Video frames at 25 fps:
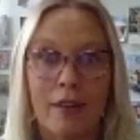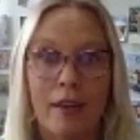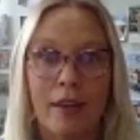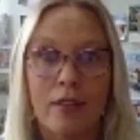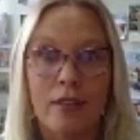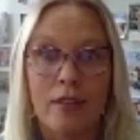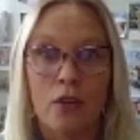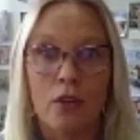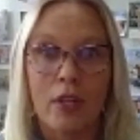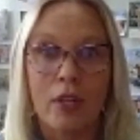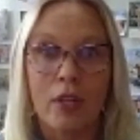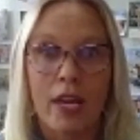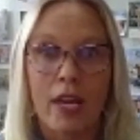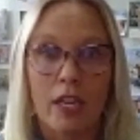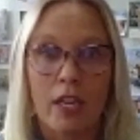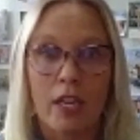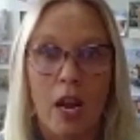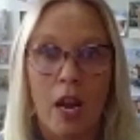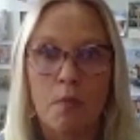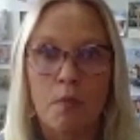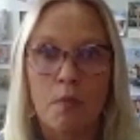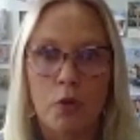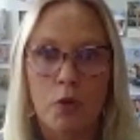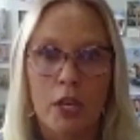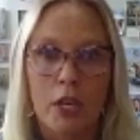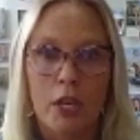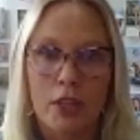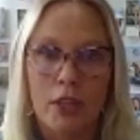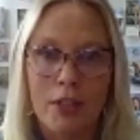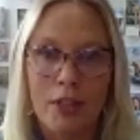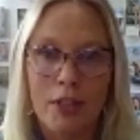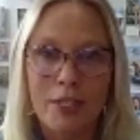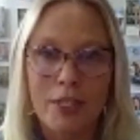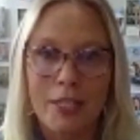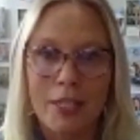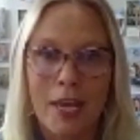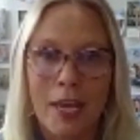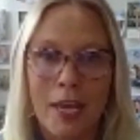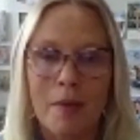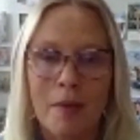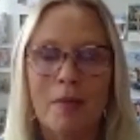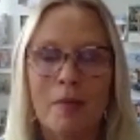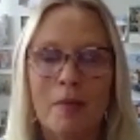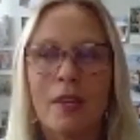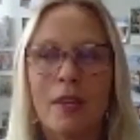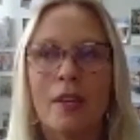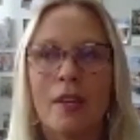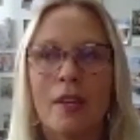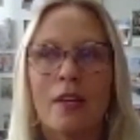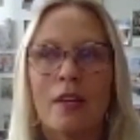Like they're like, and I'm bringing this game.